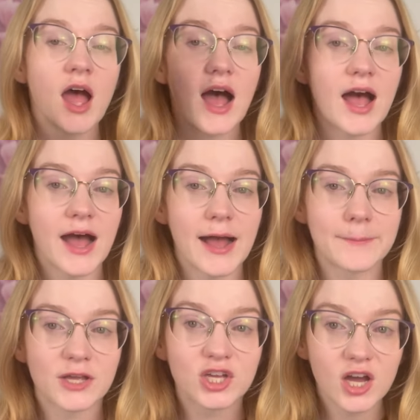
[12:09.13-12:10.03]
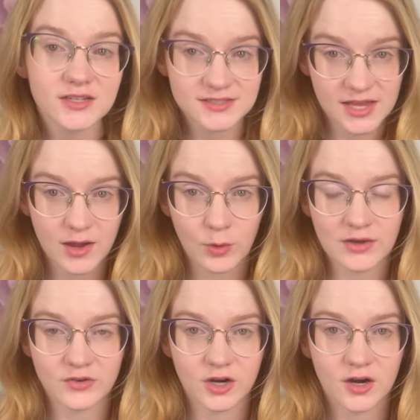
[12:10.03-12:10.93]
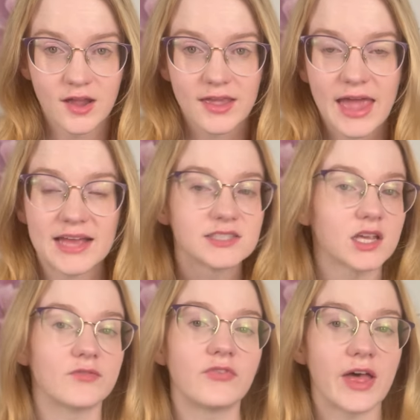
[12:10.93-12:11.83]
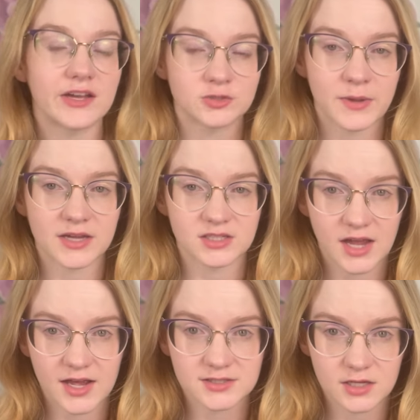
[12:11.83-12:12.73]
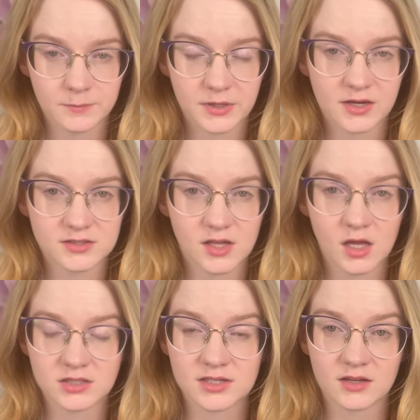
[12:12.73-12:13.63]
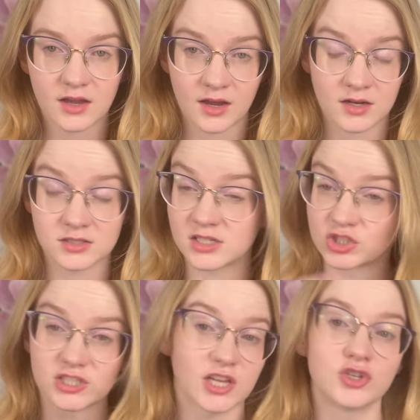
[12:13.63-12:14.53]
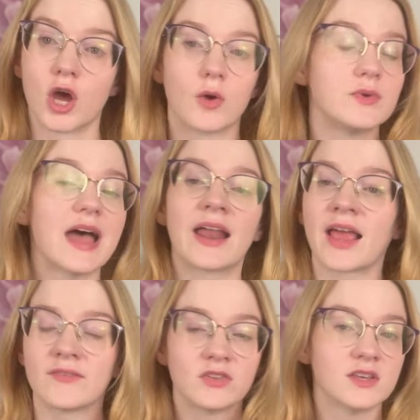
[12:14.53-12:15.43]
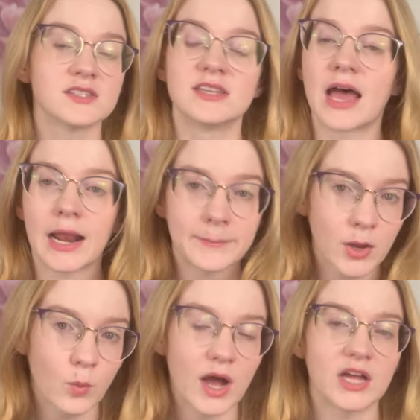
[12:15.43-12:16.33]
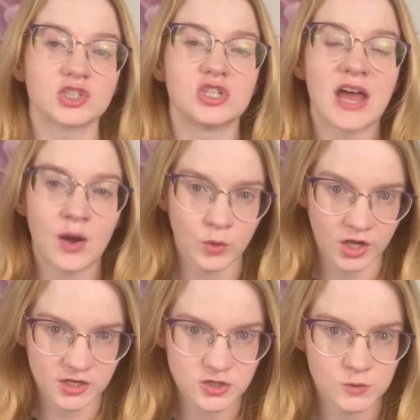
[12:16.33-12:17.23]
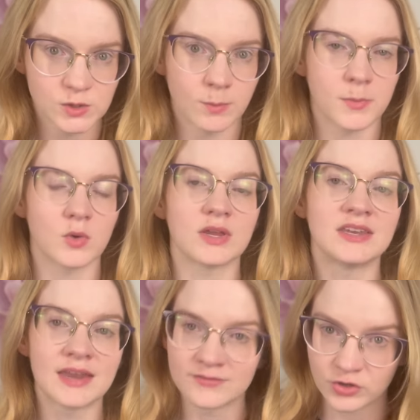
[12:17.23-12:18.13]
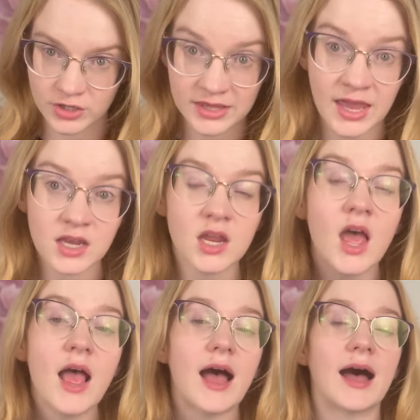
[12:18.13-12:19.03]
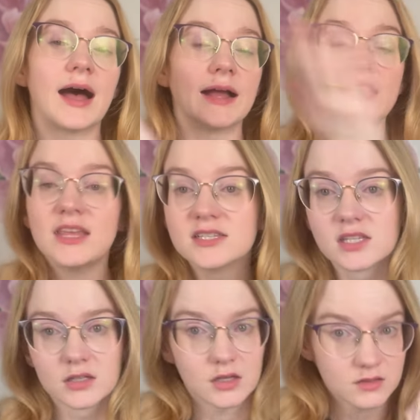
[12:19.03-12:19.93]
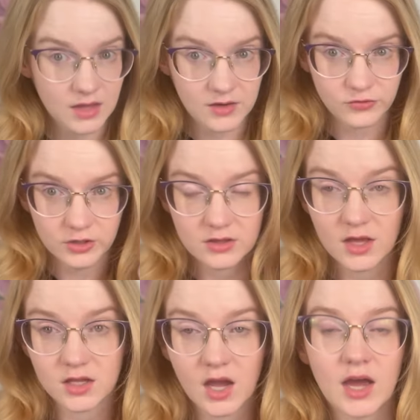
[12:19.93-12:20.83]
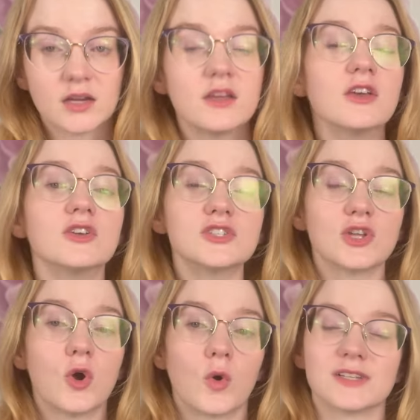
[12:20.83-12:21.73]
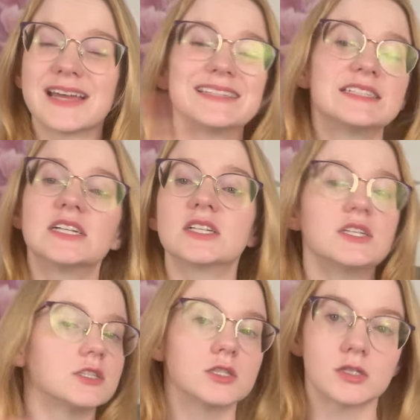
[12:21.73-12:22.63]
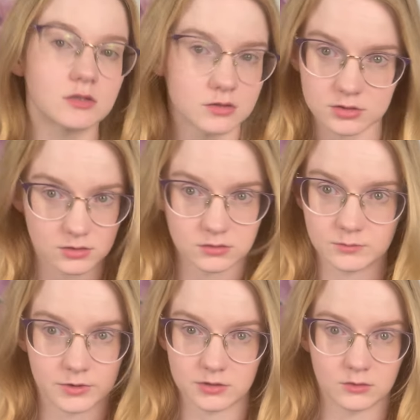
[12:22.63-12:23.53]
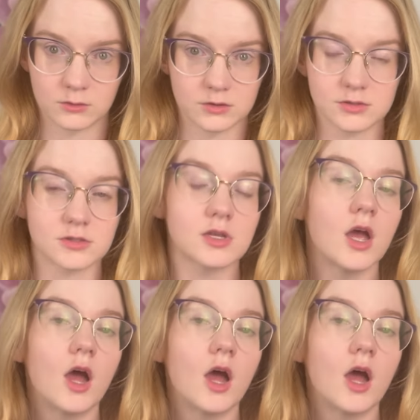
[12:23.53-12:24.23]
Um, Guts, however, has like a flashback to Casca being assaulted and is just like, no, not having this, not on my watch, not when I can do something about it, never again. Uh, easily, thankfully, thank God, kills the horse. I did not need to see her assaulted by a horse.